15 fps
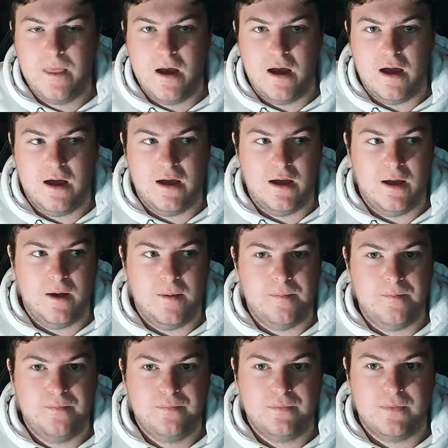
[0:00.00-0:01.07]

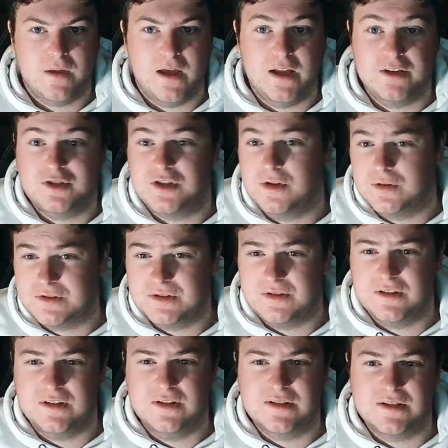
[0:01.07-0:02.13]
And she also
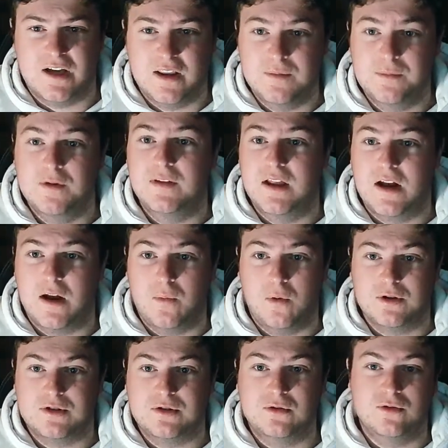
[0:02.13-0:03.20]
did this other movie that I
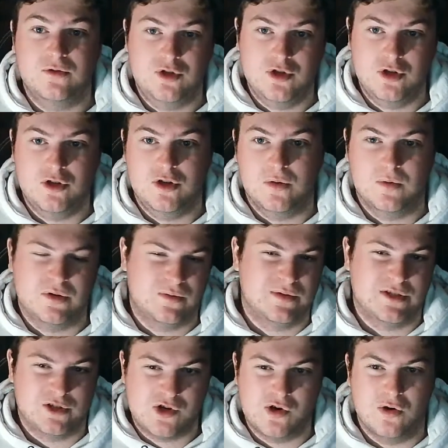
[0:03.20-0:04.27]
watched called Junior, which
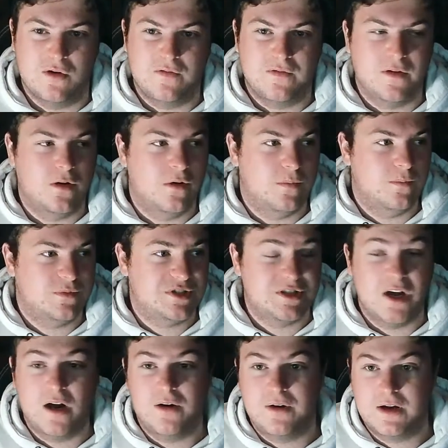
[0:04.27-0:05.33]
was a short film
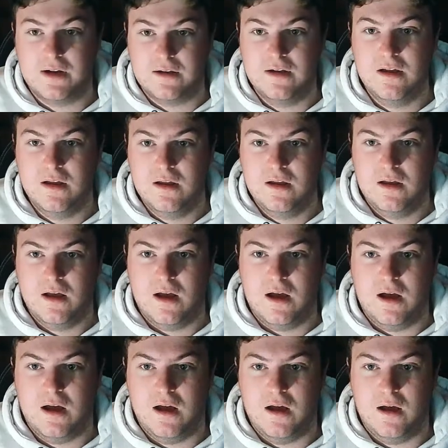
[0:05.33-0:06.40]
starring
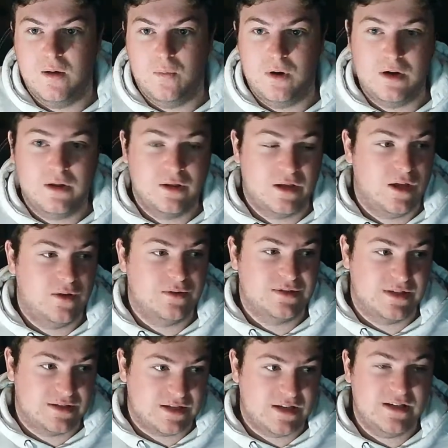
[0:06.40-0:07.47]
one of the girls
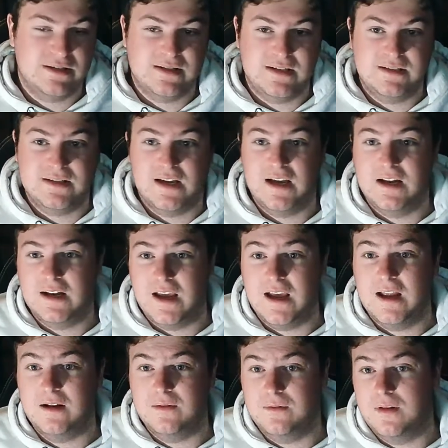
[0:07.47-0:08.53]
that's in Titane
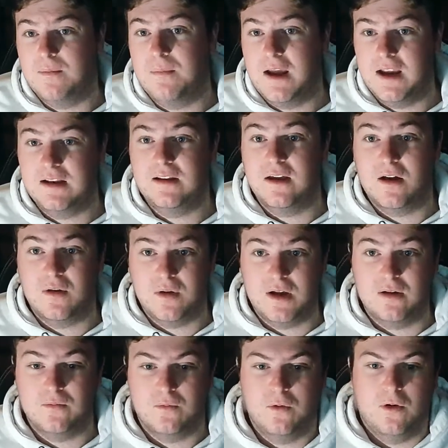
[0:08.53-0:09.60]
and the main girl
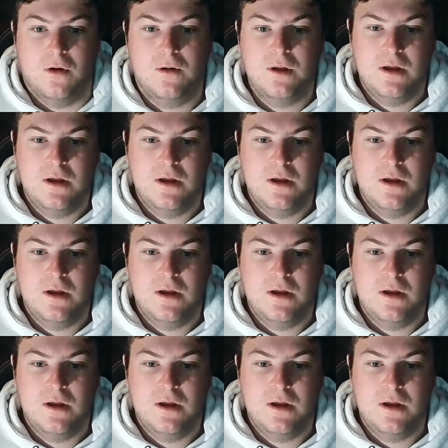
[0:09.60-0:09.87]
in Raw.